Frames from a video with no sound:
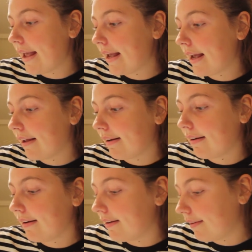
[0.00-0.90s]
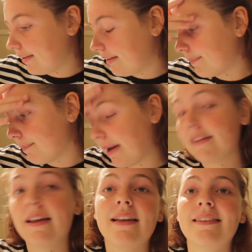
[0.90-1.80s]
And
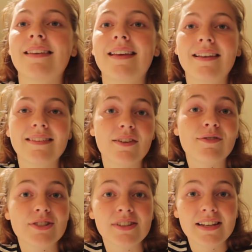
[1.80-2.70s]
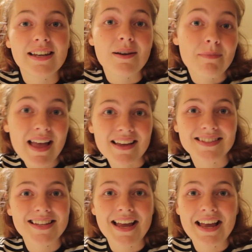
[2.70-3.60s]
my desk is officially a
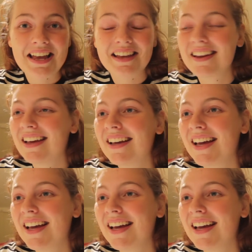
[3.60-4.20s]
mess, and